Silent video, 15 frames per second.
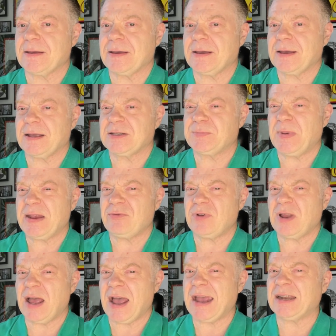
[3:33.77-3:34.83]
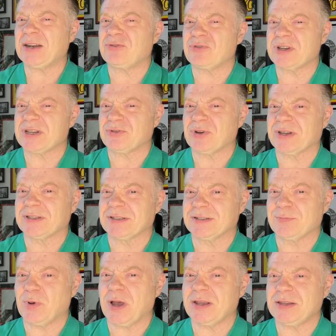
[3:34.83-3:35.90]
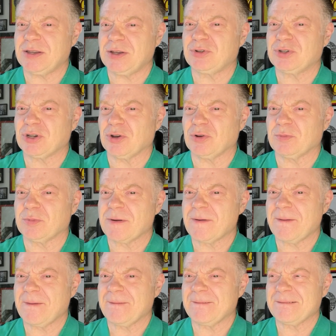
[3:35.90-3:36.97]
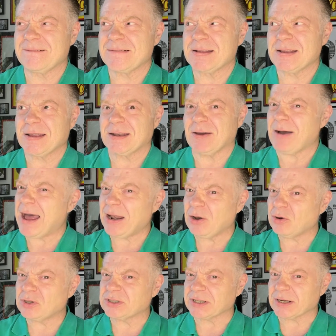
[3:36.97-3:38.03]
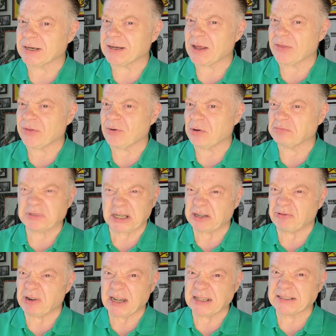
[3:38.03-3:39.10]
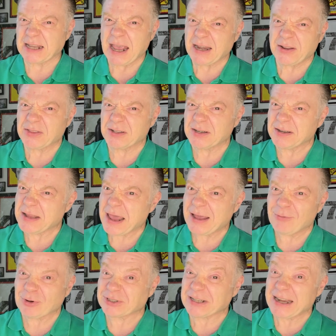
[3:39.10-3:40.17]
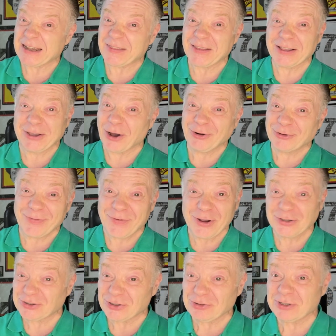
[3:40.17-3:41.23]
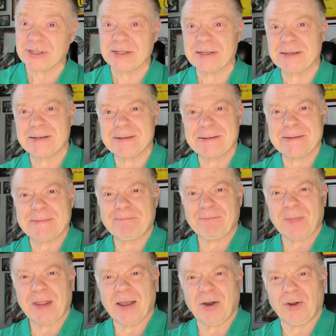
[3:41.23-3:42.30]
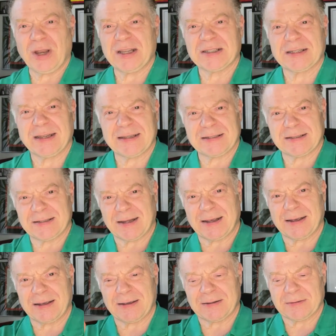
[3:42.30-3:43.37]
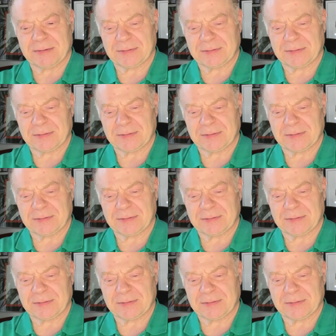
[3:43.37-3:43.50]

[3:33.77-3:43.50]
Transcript: it's been ad restricted by YouTube. Now, I looked at it and I thought, didn't really say anything in there. It wasn't anything controversial. Unless it's, her